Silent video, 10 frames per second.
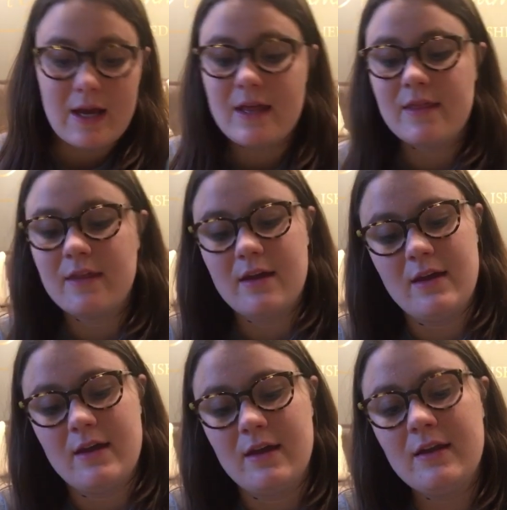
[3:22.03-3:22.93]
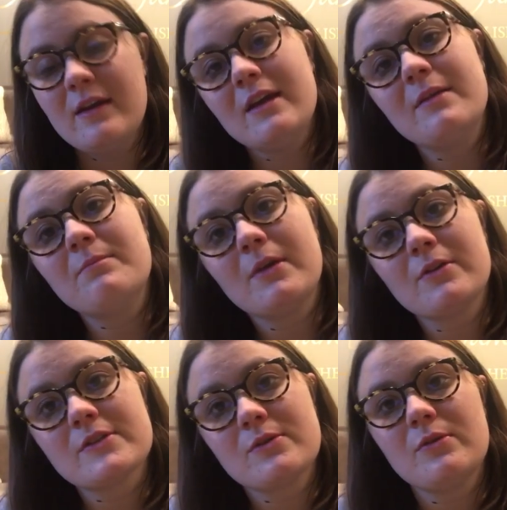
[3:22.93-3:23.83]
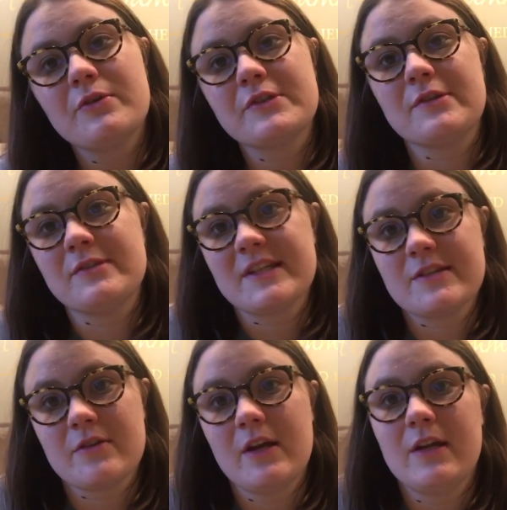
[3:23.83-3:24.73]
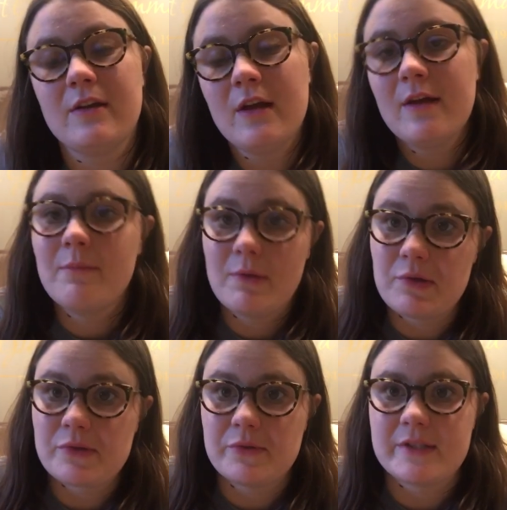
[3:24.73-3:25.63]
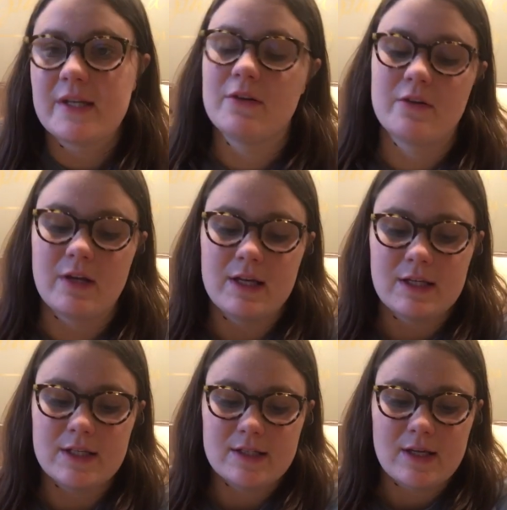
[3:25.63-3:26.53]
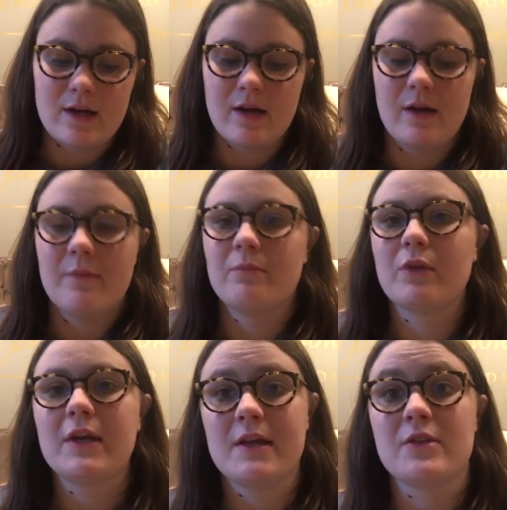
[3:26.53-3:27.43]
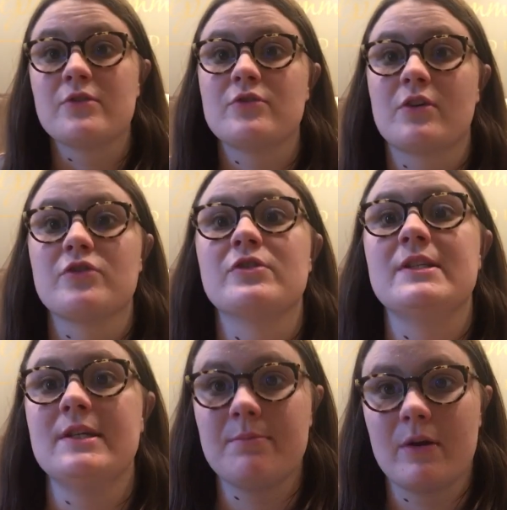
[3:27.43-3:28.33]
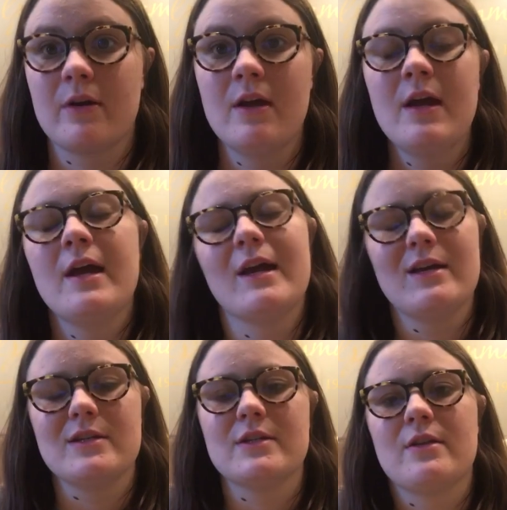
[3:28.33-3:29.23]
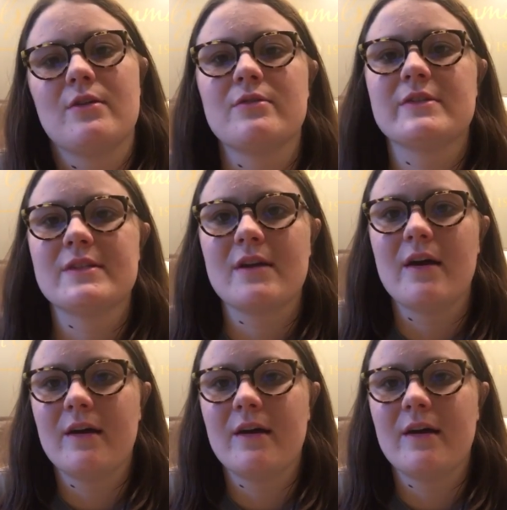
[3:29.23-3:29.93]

and then in middle school, so 6th grade, middle school standard is looking at the structures deeper into those